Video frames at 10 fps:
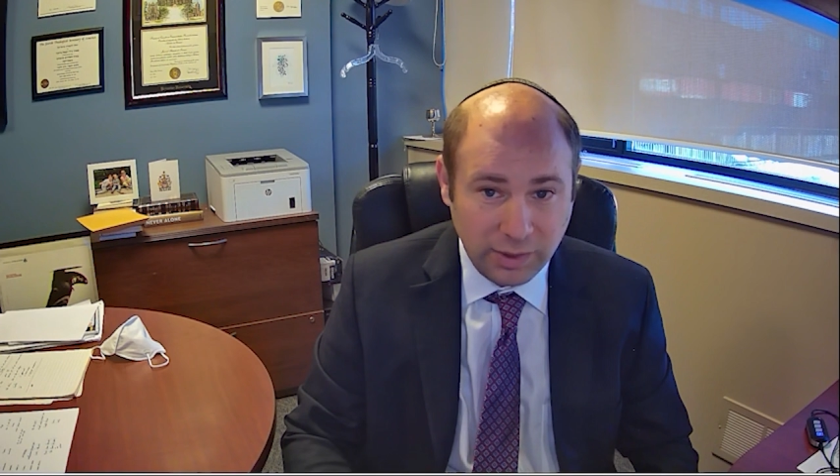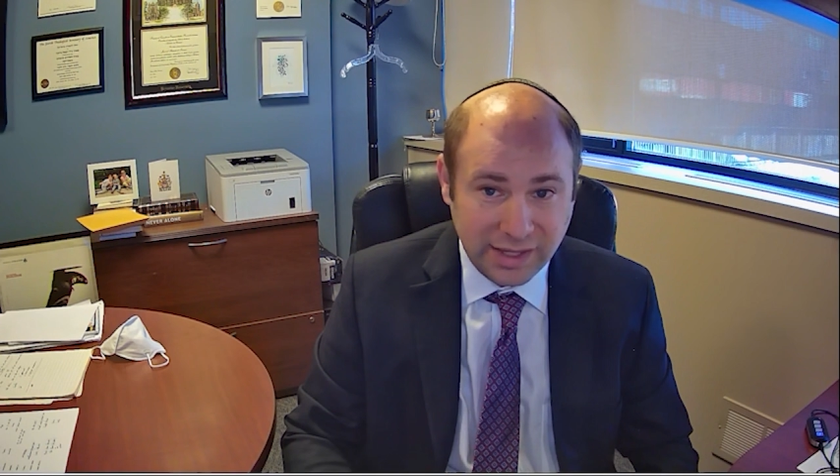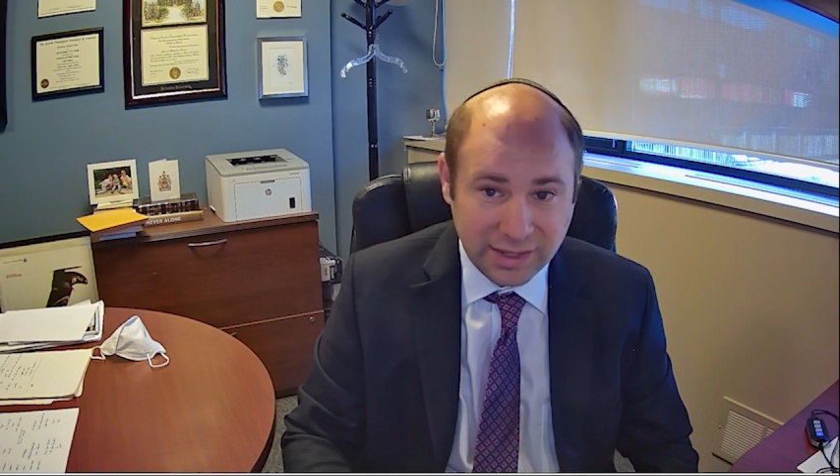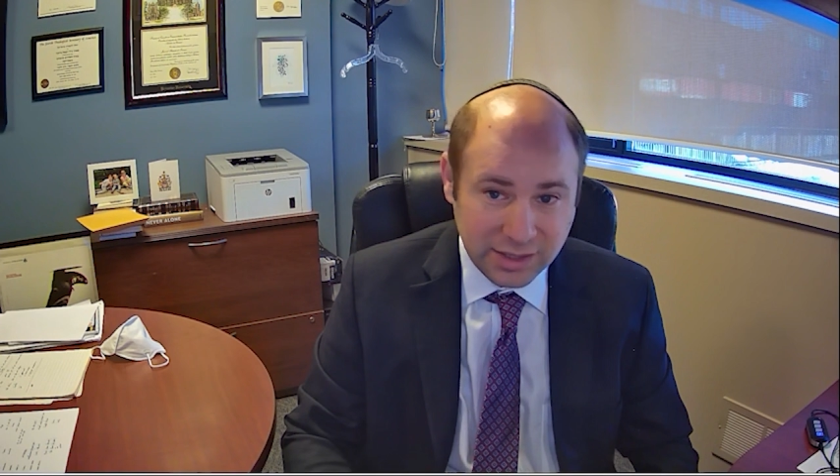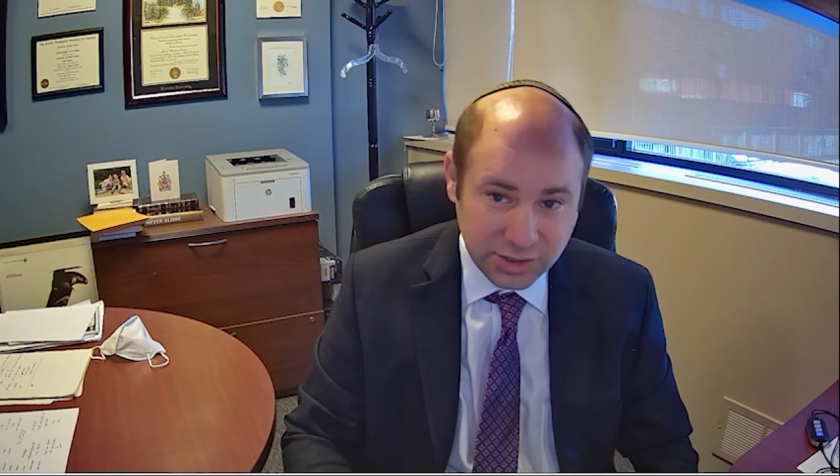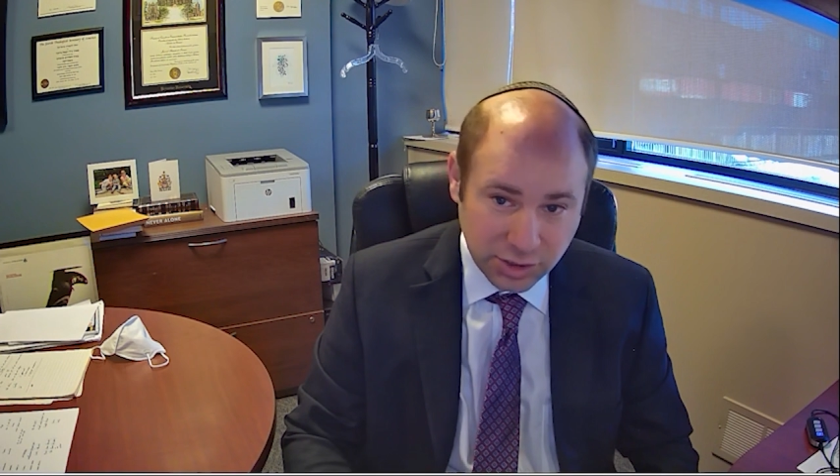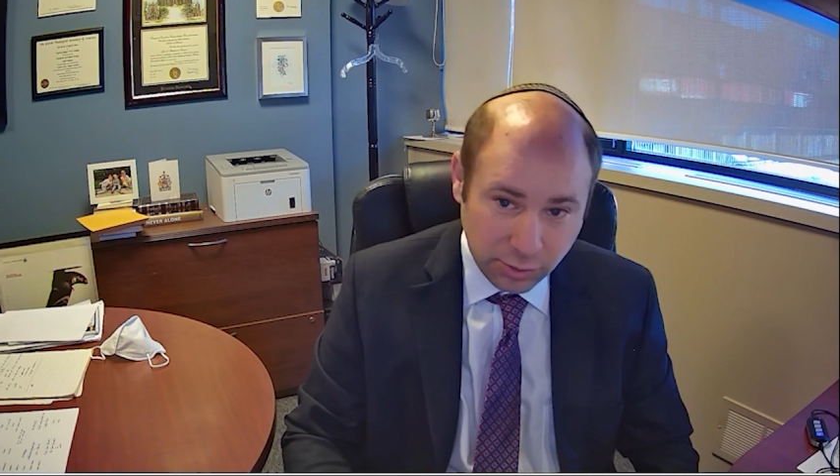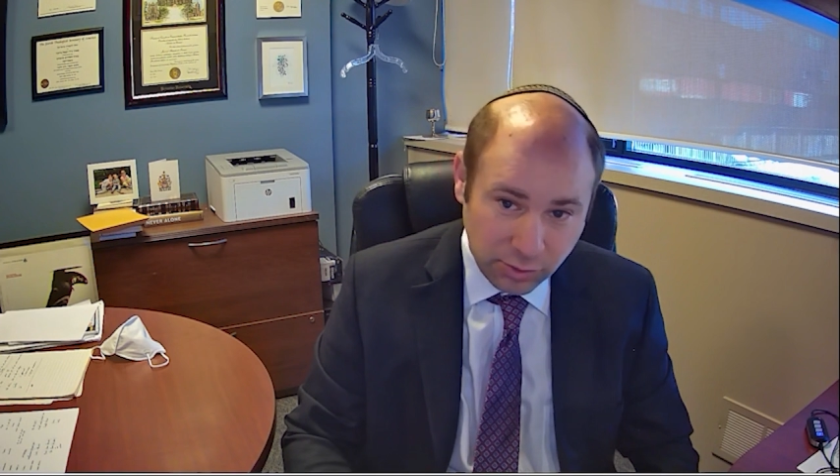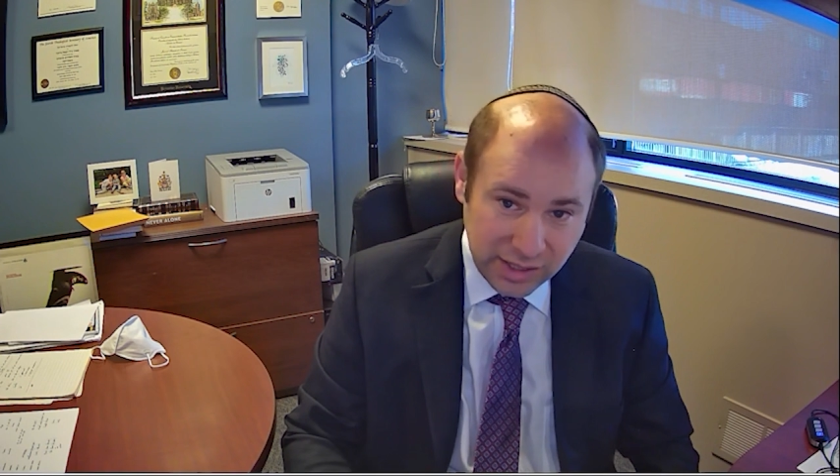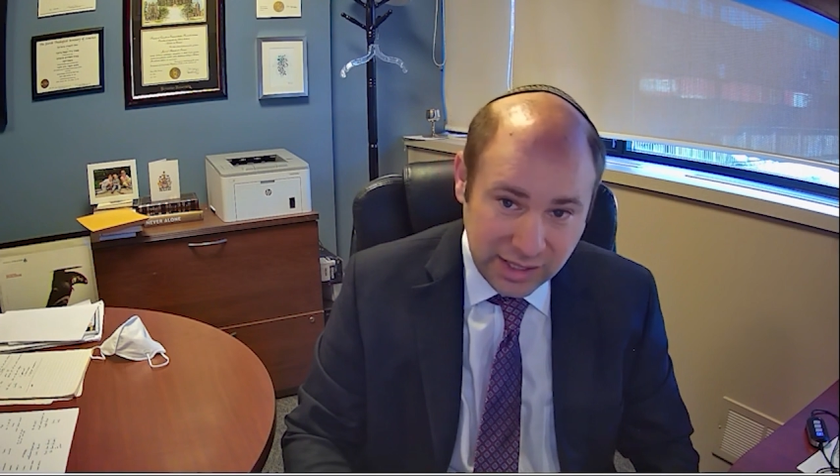We can
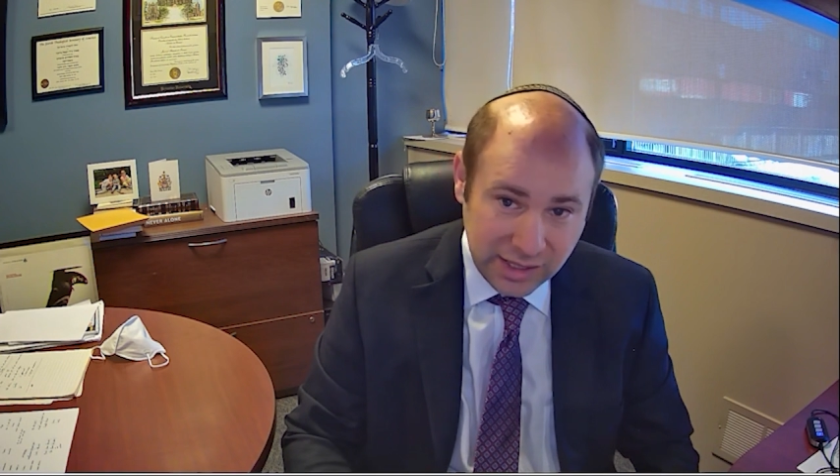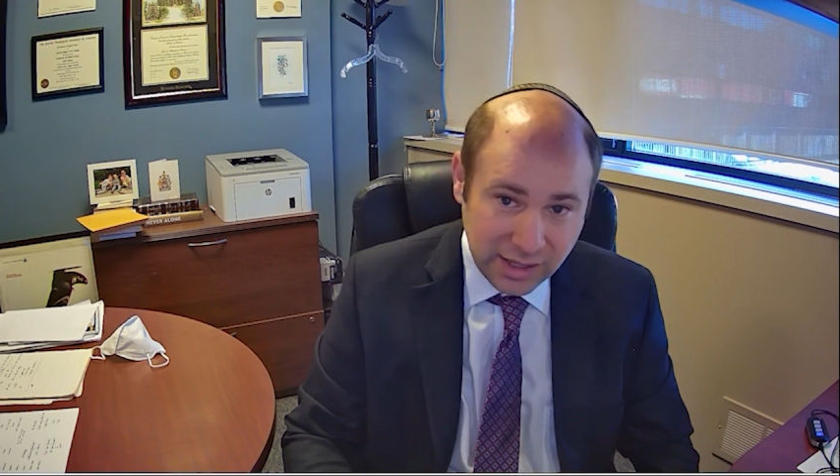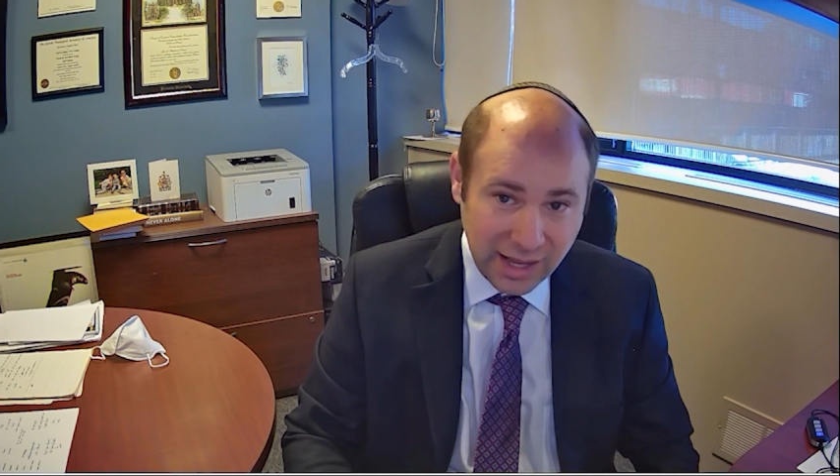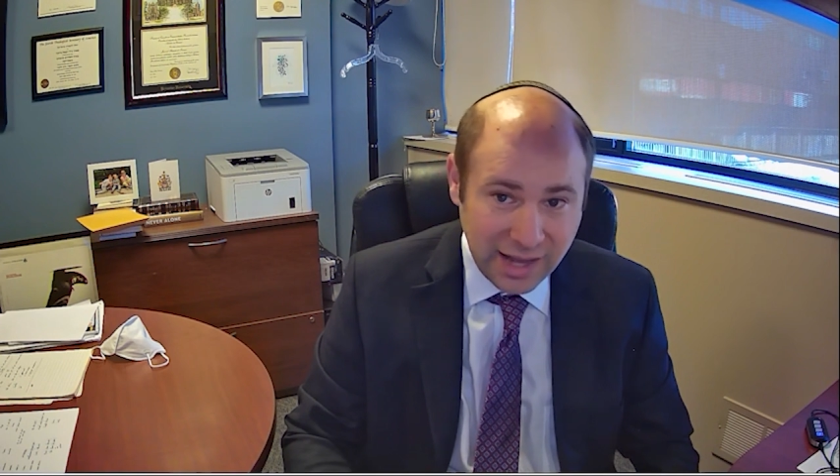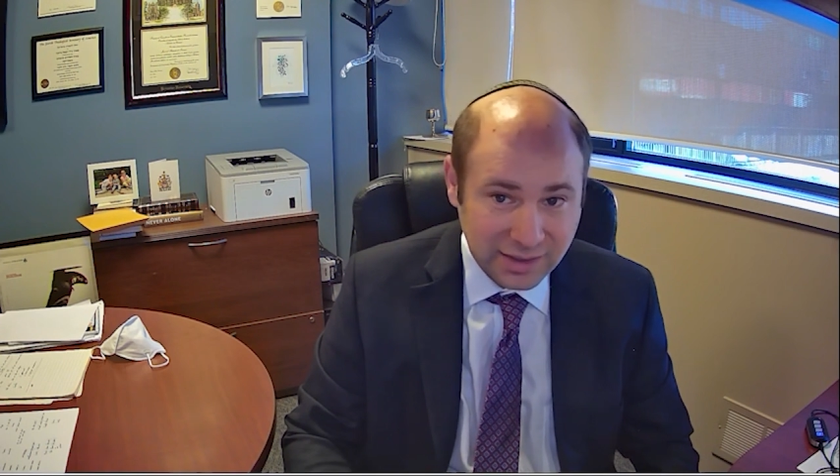disagree